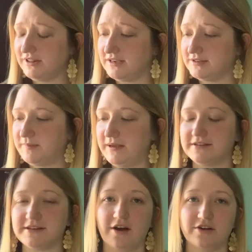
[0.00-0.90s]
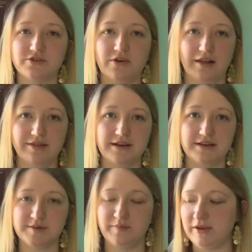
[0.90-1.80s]
these because I also got
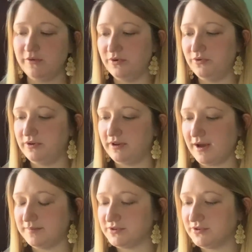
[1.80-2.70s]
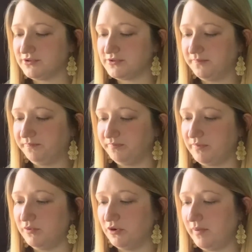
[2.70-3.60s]
these beetroot capsules,
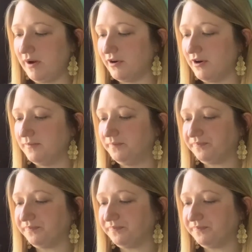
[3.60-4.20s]
beetroot powder